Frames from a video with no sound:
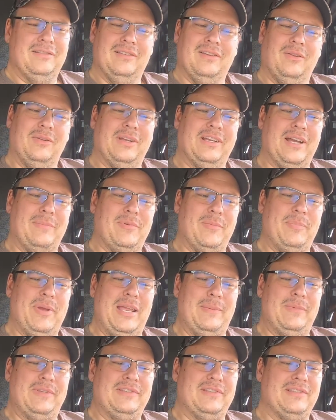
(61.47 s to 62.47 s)
only a couple
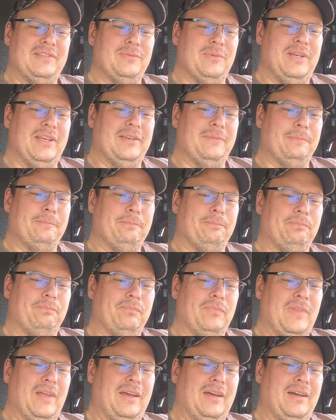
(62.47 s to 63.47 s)
payments this week.
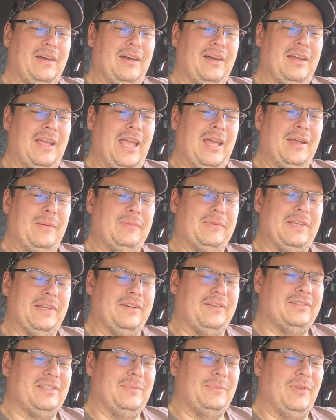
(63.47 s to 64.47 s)

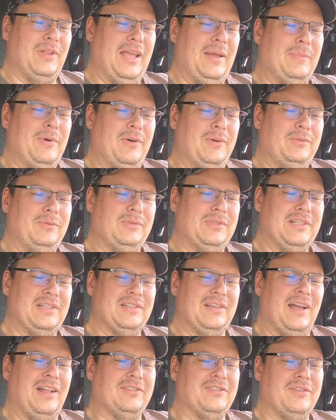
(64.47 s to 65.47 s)
Ticker symbol MO, which
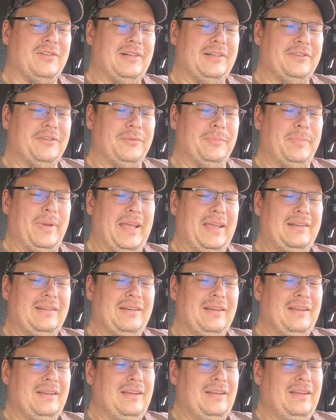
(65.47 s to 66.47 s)
is Altria Group, paid
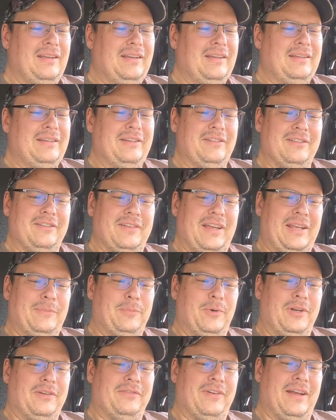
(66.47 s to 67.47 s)
yield of
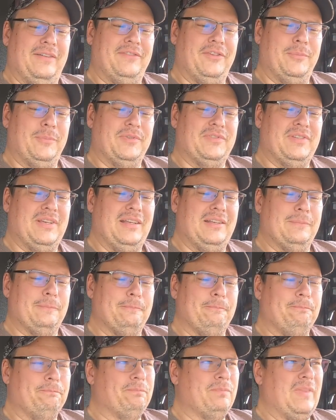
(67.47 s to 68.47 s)
8.52%,
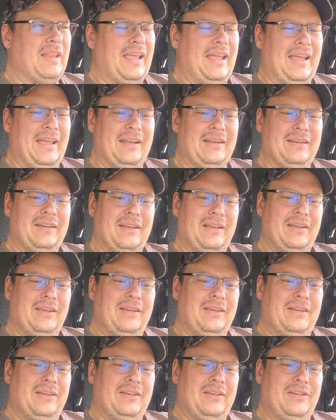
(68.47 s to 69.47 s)
and
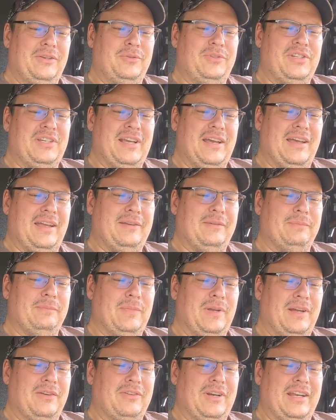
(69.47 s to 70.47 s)
UGI,
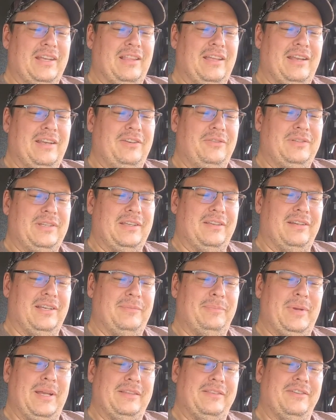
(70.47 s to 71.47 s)
a regulated
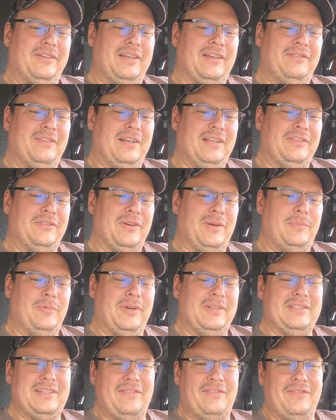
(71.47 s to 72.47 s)
utility, paid their dividend
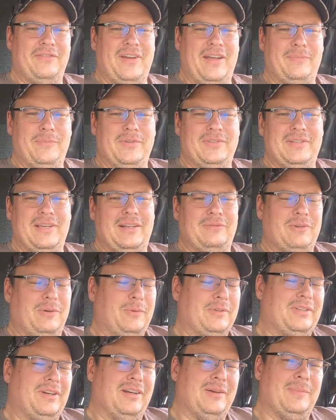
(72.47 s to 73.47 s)
3.75%. What
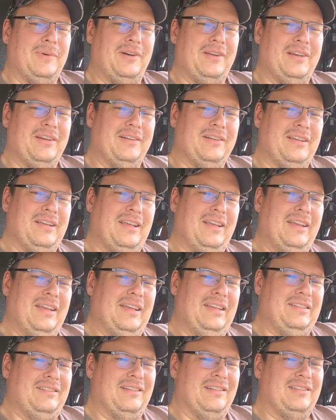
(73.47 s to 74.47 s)
we're talking about here
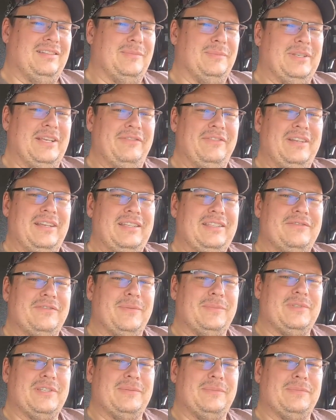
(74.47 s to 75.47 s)
is just some dividends
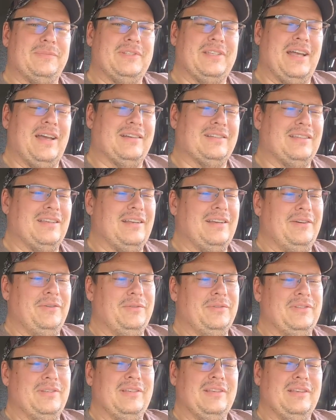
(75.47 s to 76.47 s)
from some stocks that I own.